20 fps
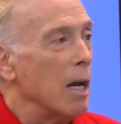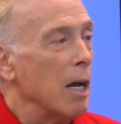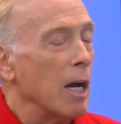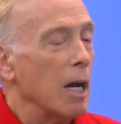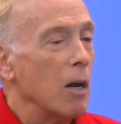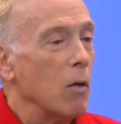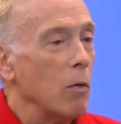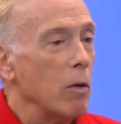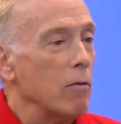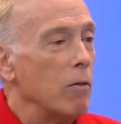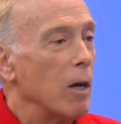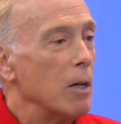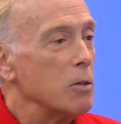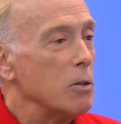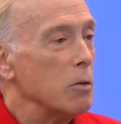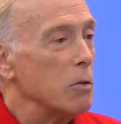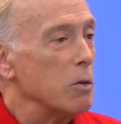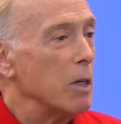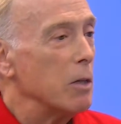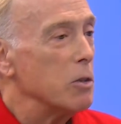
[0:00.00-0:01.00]
Uh, we've
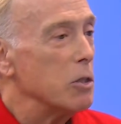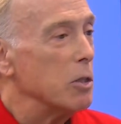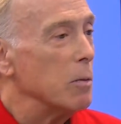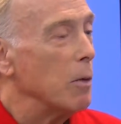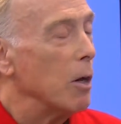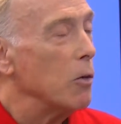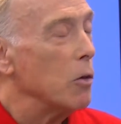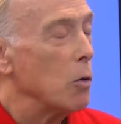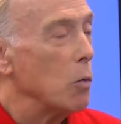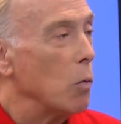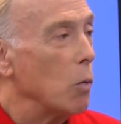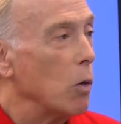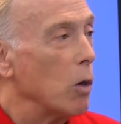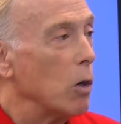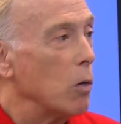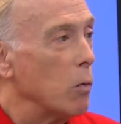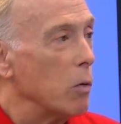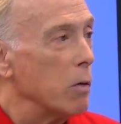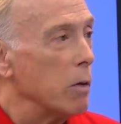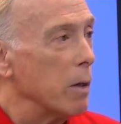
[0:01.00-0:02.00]
also done some other
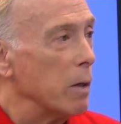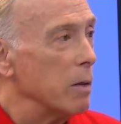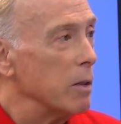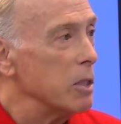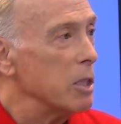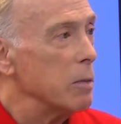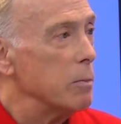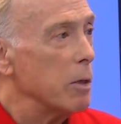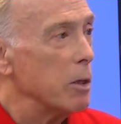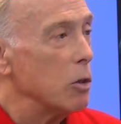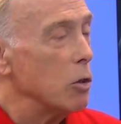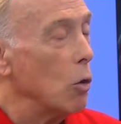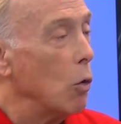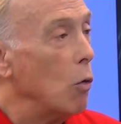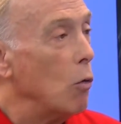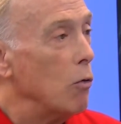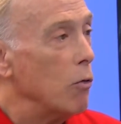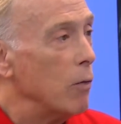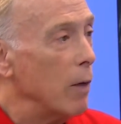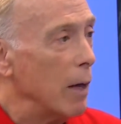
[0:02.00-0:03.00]
work with the Elizabeth
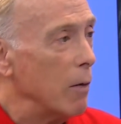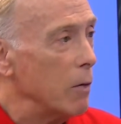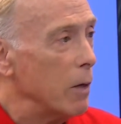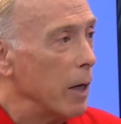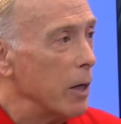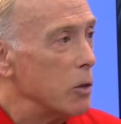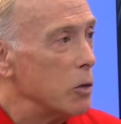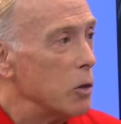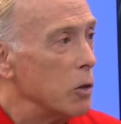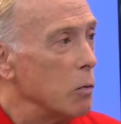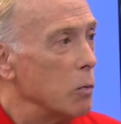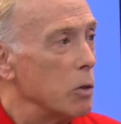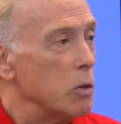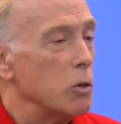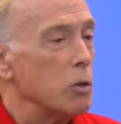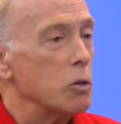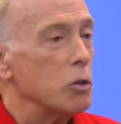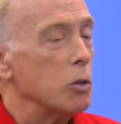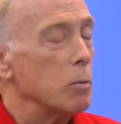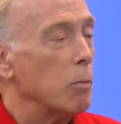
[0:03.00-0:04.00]
Dole Foundation, which
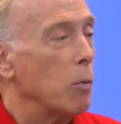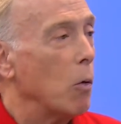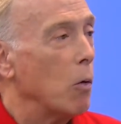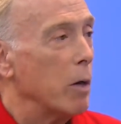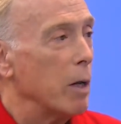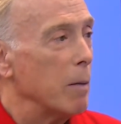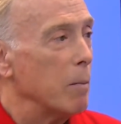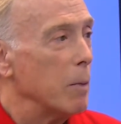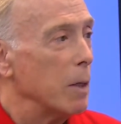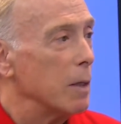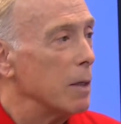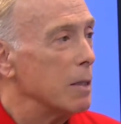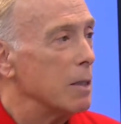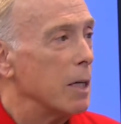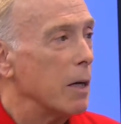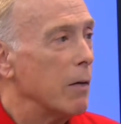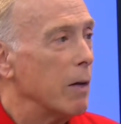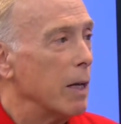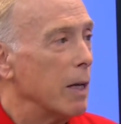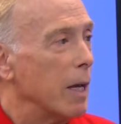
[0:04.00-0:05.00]
mm-hmm. is supporting
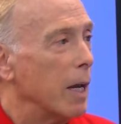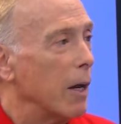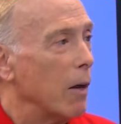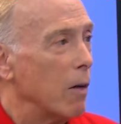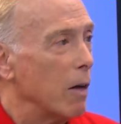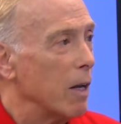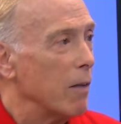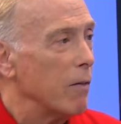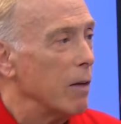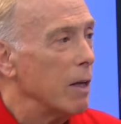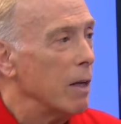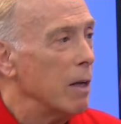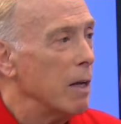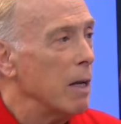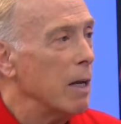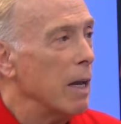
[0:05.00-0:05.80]
military caregiving.